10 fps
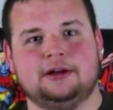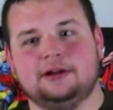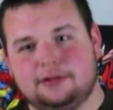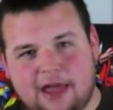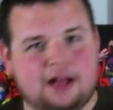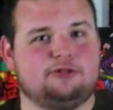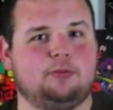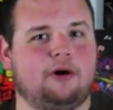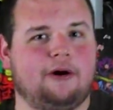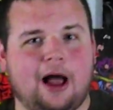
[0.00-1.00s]
That's
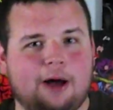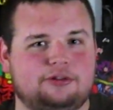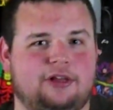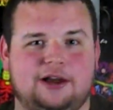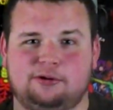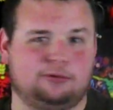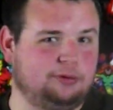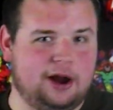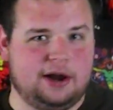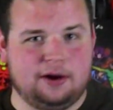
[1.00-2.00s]
where I was like,
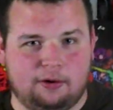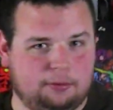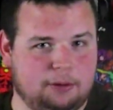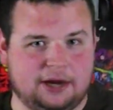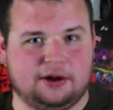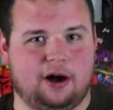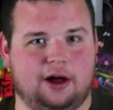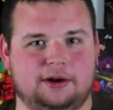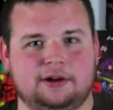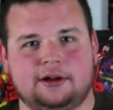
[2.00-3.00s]
Rey, oh my god.